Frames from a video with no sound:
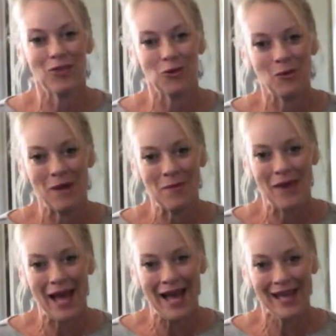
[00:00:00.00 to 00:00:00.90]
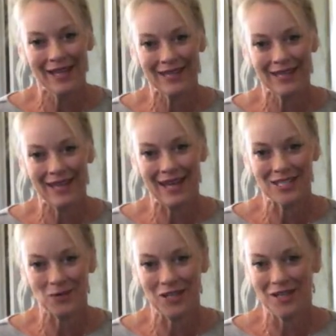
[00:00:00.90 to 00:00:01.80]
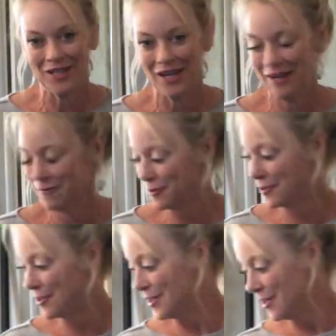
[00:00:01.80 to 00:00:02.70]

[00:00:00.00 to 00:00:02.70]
through my pack as we uncover